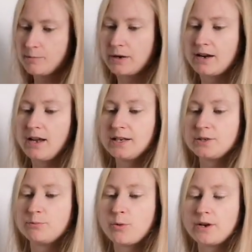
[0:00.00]
but I
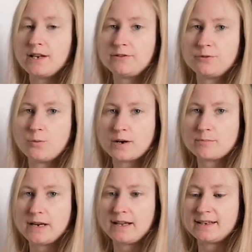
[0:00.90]
like to boil it for
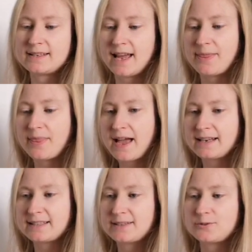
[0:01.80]
1 minute, and
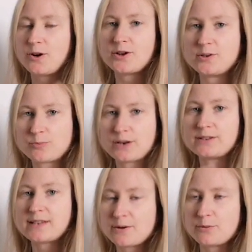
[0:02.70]
that not only
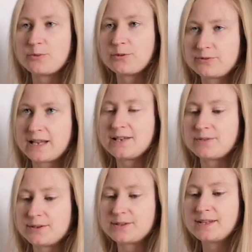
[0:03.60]
brings out all the
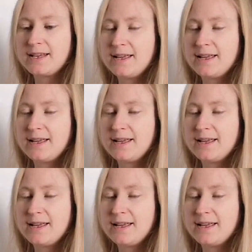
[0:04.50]
flavours,